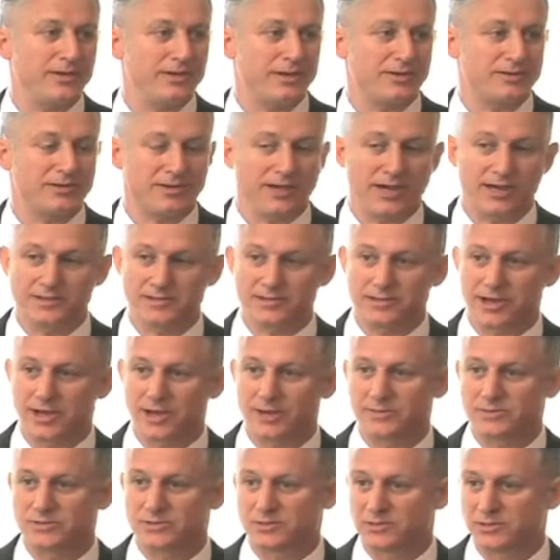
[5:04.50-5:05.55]
at
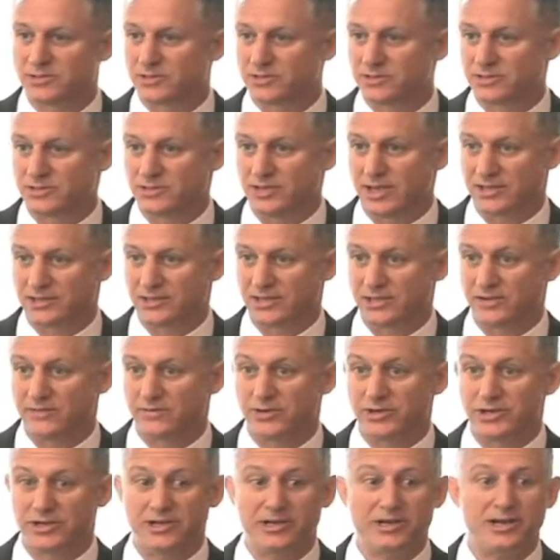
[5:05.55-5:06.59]
times get delivered
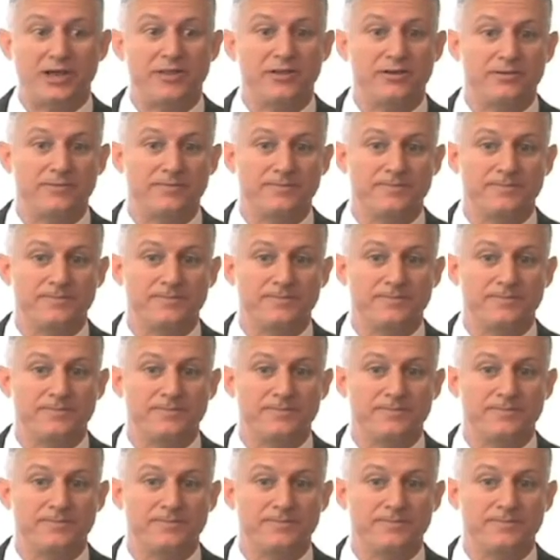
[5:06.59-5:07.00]
in another.